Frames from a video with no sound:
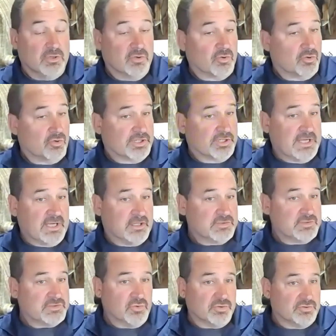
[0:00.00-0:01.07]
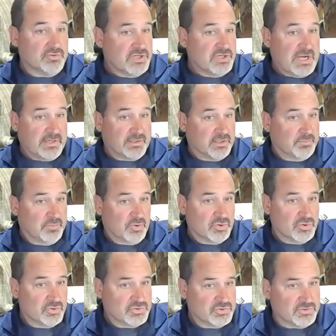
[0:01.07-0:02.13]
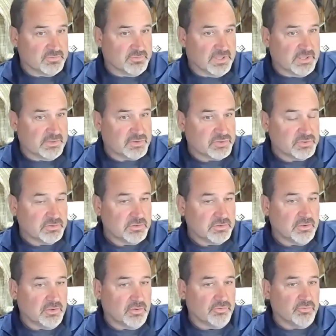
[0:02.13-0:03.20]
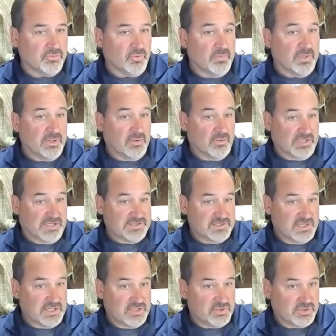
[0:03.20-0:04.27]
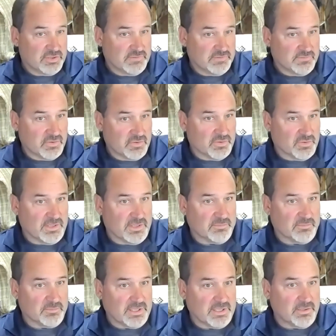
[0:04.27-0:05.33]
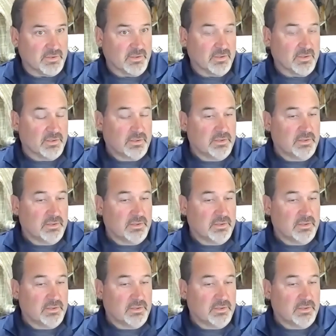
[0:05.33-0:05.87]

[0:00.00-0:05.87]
Lower organic soil is not going to produce as much, through mineralization of the organic matter.